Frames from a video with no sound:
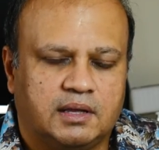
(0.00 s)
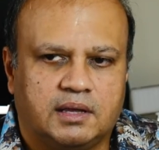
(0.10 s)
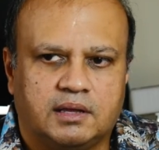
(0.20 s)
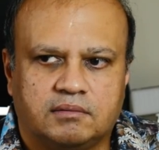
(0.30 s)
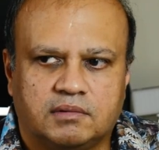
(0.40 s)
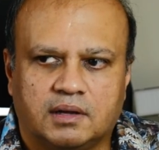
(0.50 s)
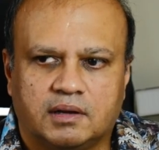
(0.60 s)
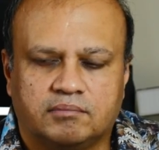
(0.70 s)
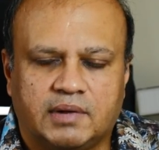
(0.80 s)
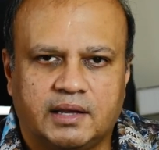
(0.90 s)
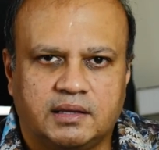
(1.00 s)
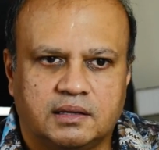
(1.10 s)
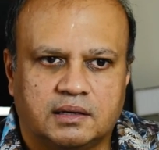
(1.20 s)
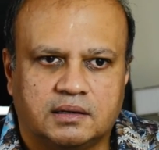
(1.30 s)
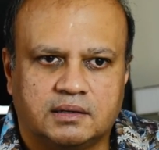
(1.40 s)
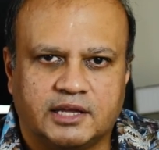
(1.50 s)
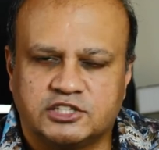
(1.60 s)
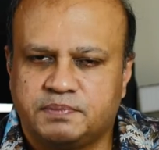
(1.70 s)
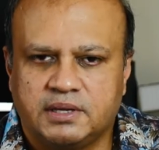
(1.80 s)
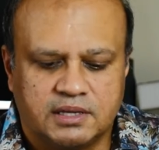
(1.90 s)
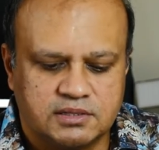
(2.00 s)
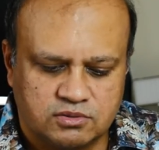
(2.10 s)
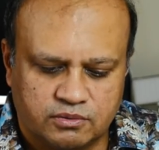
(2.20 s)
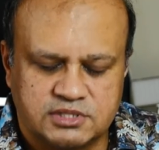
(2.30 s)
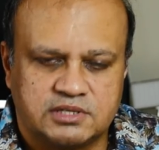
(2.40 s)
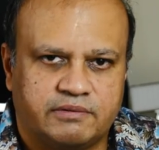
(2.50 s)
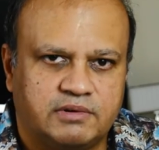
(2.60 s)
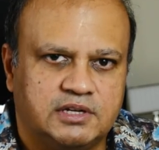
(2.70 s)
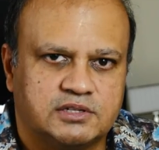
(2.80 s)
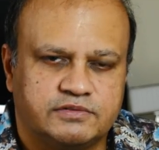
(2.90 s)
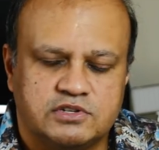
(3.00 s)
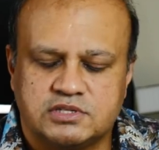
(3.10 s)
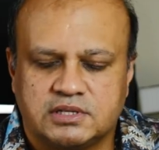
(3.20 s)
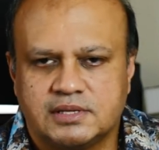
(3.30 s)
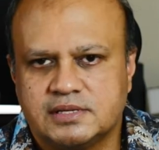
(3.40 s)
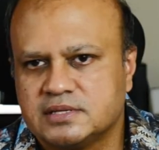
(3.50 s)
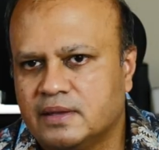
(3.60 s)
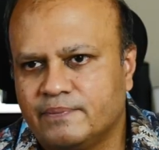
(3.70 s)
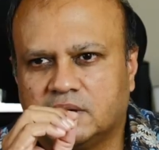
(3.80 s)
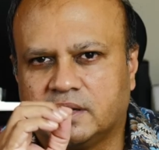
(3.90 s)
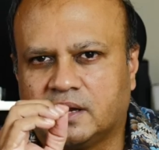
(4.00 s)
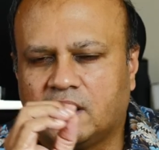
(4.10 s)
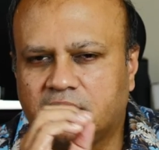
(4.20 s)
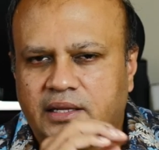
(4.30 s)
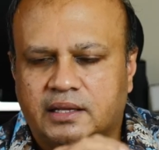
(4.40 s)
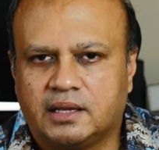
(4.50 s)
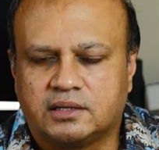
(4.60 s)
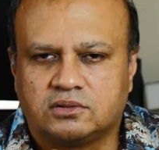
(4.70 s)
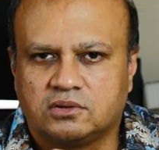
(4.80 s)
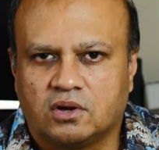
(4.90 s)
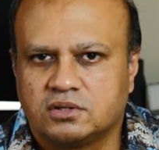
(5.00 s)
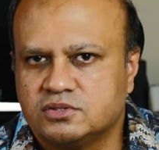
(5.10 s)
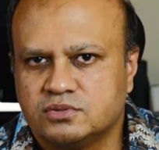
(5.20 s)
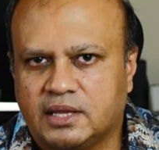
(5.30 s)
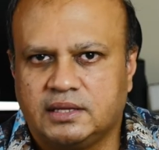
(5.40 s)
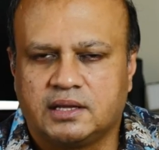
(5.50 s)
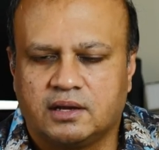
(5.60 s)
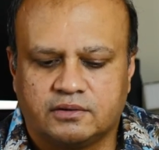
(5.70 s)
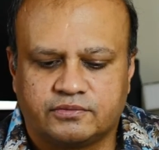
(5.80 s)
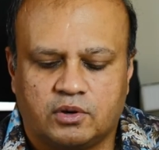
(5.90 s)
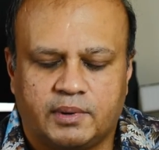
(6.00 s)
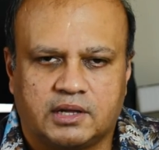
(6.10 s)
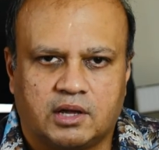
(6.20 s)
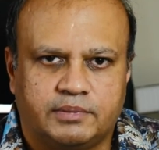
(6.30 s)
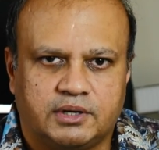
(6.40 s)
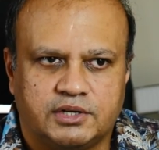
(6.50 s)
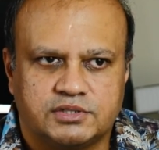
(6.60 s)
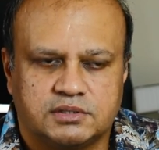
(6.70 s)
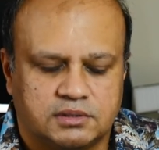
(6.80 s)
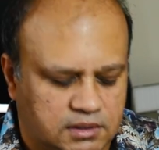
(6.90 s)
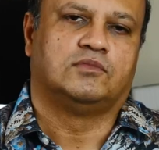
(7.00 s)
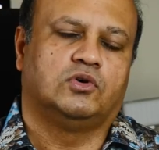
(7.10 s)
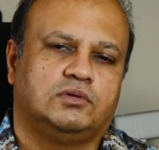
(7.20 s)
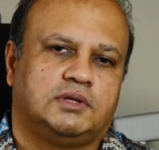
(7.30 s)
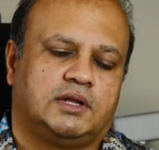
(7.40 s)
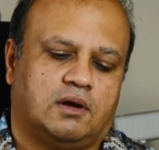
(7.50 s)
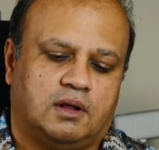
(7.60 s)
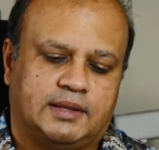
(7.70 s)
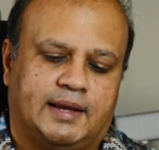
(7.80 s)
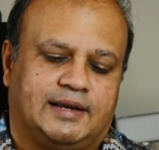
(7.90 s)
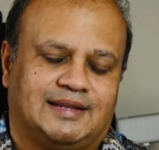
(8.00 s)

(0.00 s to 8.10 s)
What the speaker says: In my experience over several years of using this, I hardly got to see any kind of chromatic aberration. More than all that,